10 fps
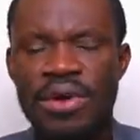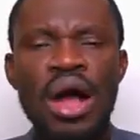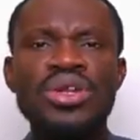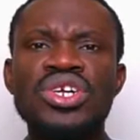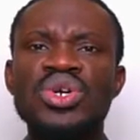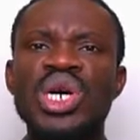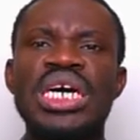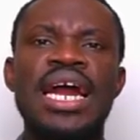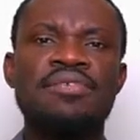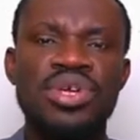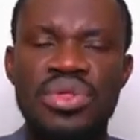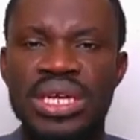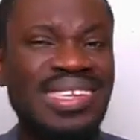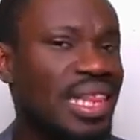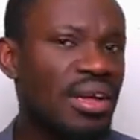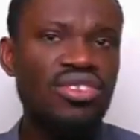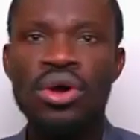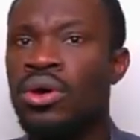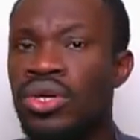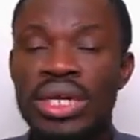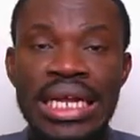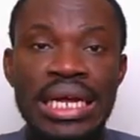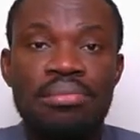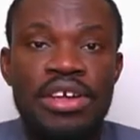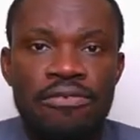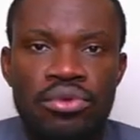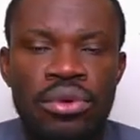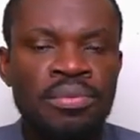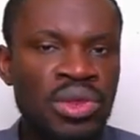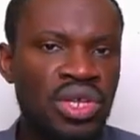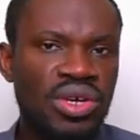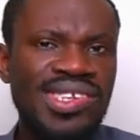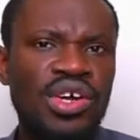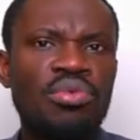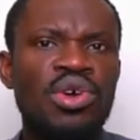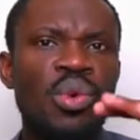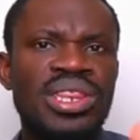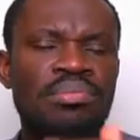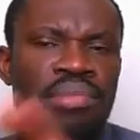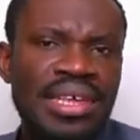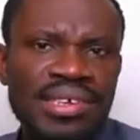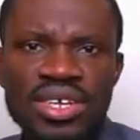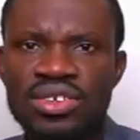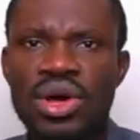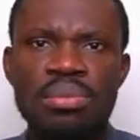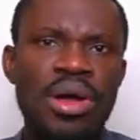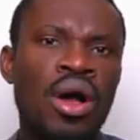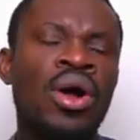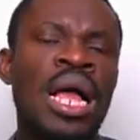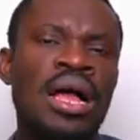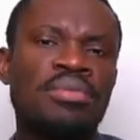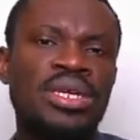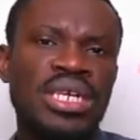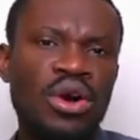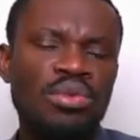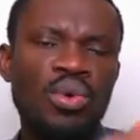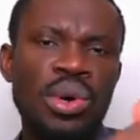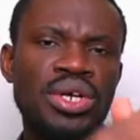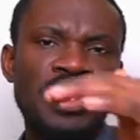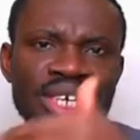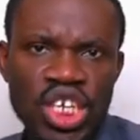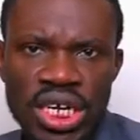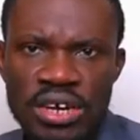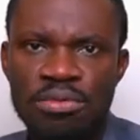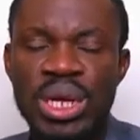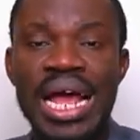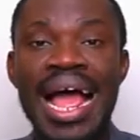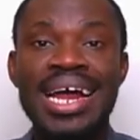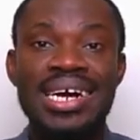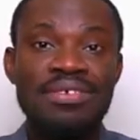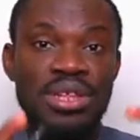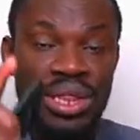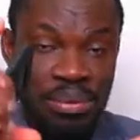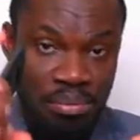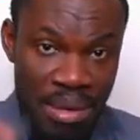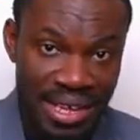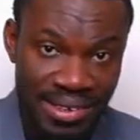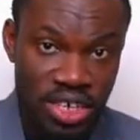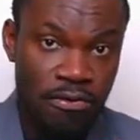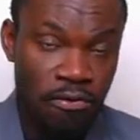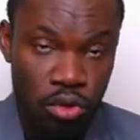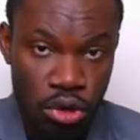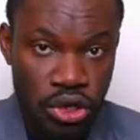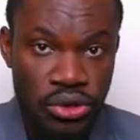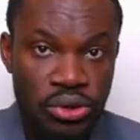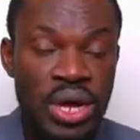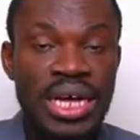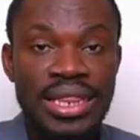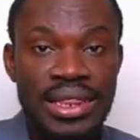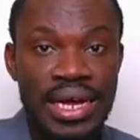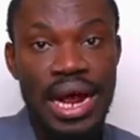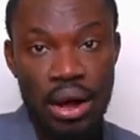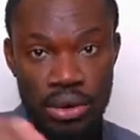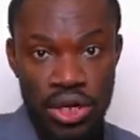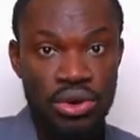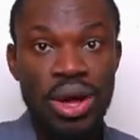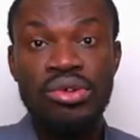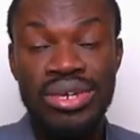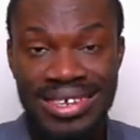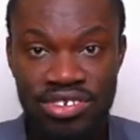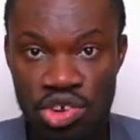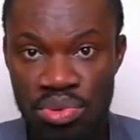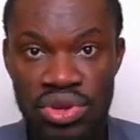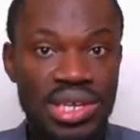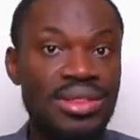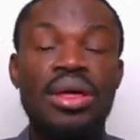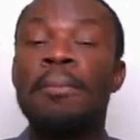How do you craft this? That's all you need me for. Just tell me what the message is all about. Tell me what you want to achieve. Then I crafted the message for you. Then I will tell you how to distribute it.